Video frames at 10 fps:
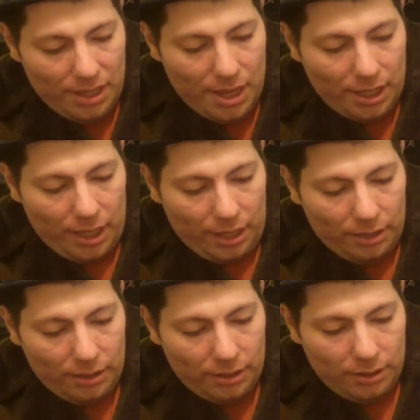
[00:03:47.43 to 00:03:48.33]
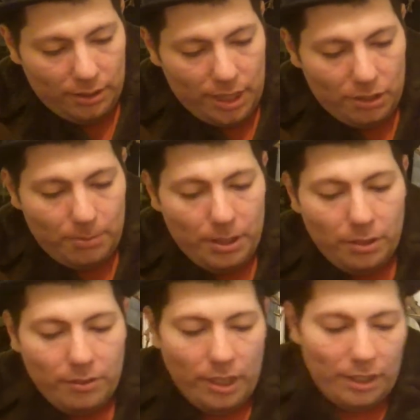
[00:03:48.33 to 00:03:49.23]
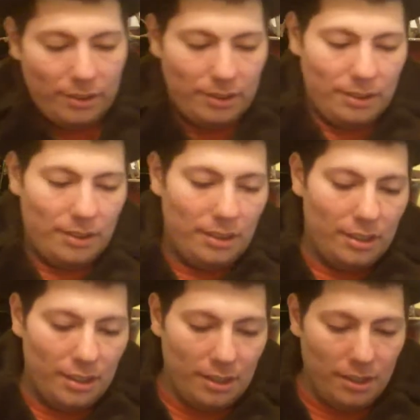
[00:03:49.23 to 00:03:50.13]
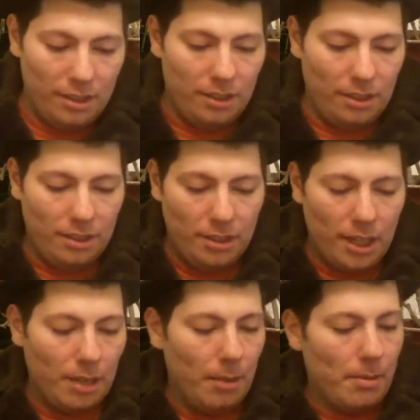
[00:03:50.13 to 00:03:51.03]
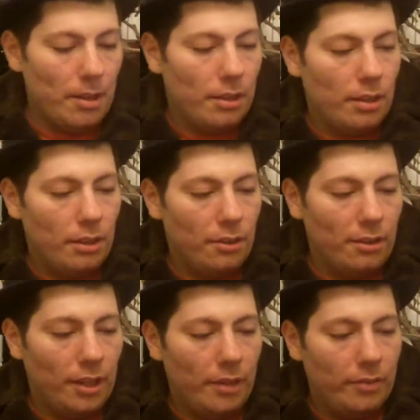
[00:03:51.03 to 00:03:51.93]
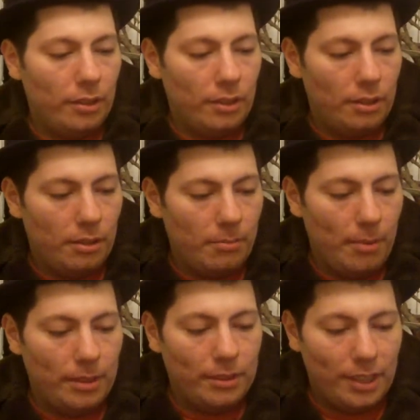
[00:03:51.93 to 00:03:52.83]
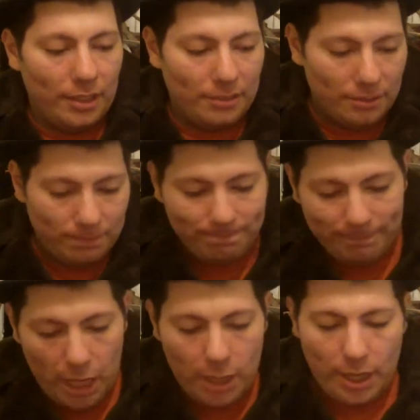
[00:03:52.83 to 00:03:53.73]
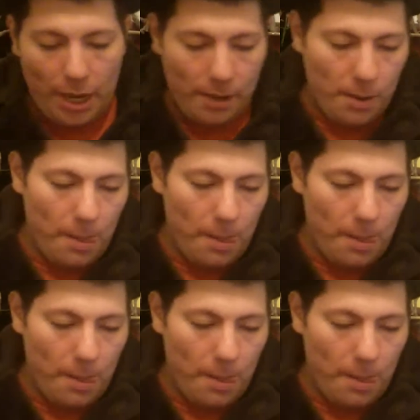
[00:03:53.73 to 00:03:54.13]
Okay. That should be good for now. I got maybe a third left. Maybe a little less. Okay.